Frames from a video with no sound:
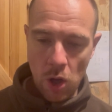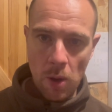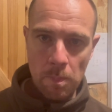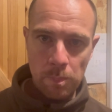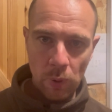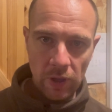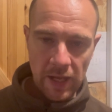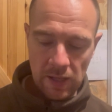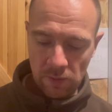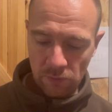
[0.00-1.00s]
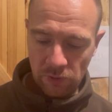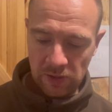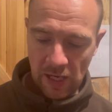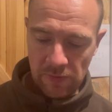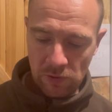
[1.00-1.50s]
Bullet for
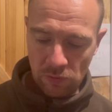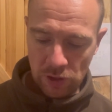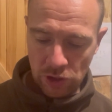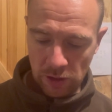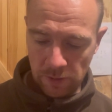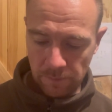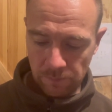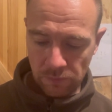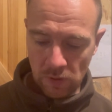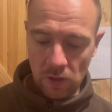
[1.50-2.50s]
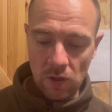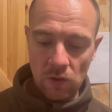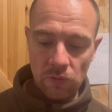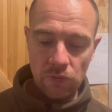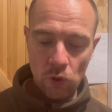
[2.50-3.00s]
David Richard,
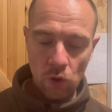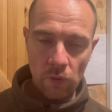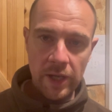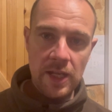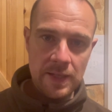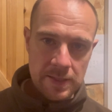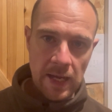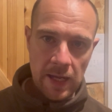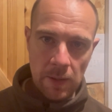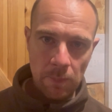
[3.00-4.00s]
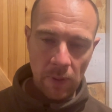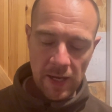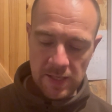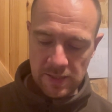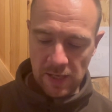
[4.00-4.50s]
Fury, 2nd
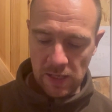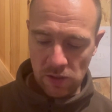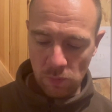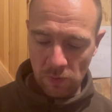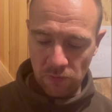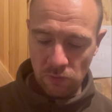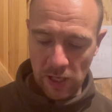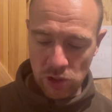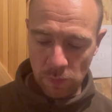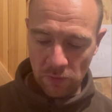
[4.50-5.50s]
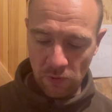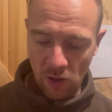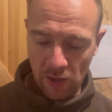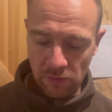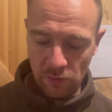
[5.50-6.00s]
place in race number
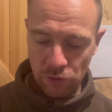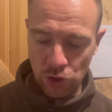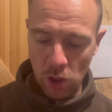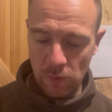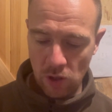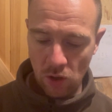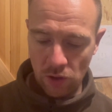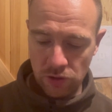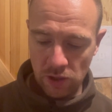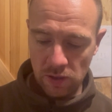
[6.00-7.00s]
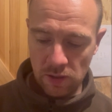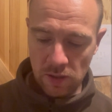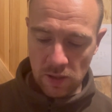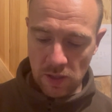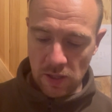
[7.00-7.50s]
5 for Joe McCartan,
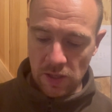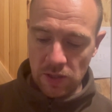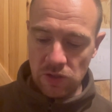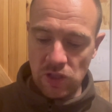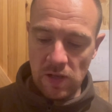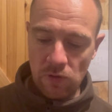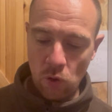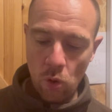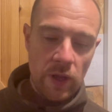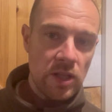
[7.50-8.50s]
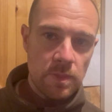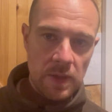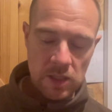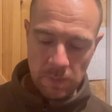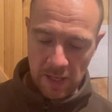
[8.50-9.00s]
Stephen Hawkins
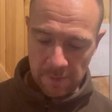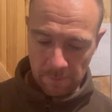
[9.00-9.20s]
Mincemeat,